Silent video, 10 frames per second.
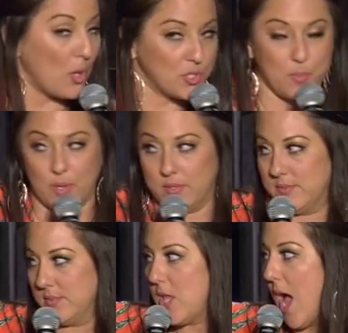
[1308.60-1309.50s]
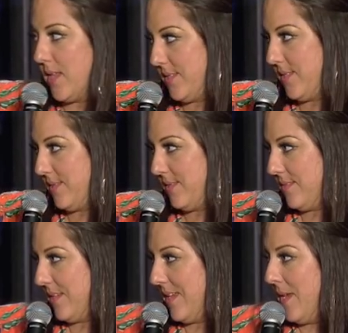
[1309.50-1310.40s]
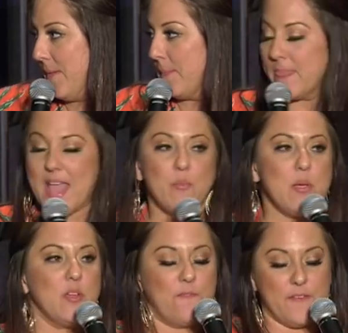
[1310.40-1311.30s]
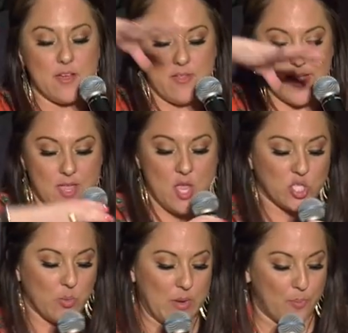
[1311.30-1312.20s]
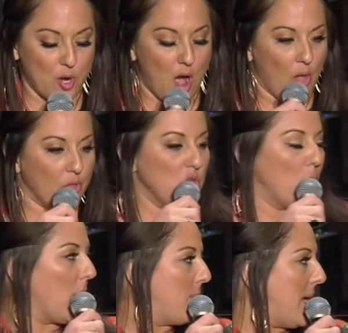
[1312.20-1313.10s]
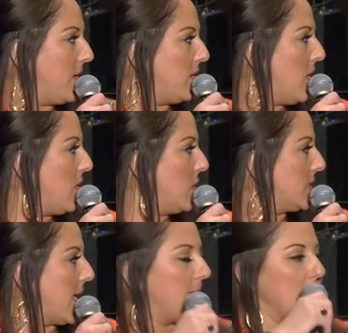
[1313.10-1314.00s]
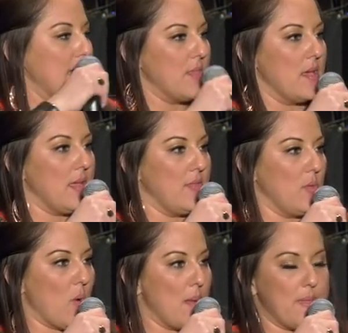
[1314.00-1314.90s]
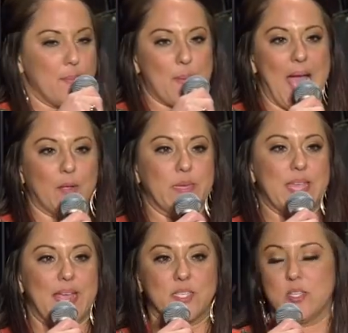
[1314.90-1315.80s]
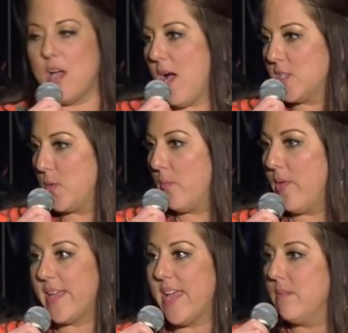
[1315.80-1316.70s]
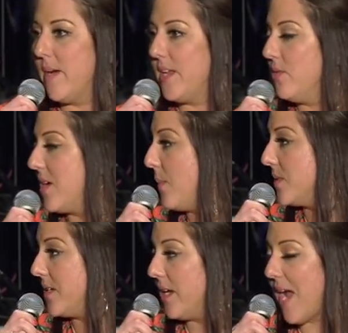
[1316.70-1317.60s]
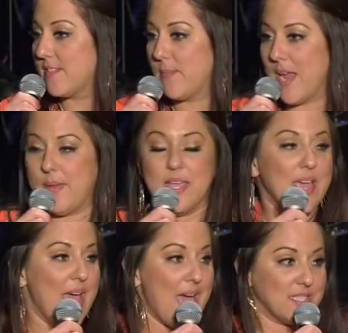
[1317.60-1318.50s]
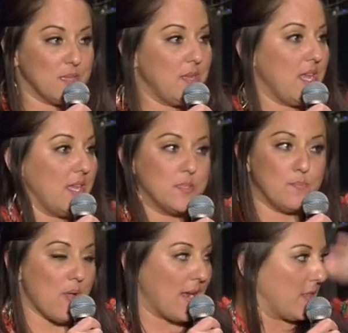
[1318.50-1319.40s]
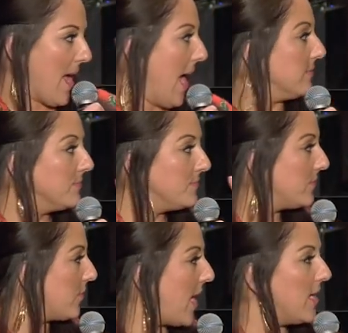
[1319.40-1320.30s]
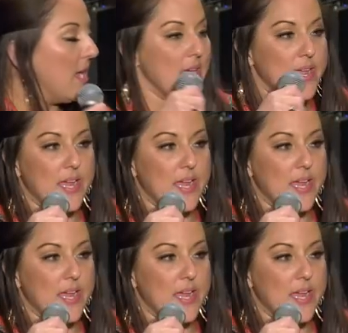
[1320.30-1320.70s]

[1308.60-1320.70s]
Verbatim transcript: Multiple, lots and we would feel like so we would put all the newborn baby clothes like in the in the one big bag and we'd take it to the hospital and be like anybody who comes in here has a baby has some needs pull out of the bag right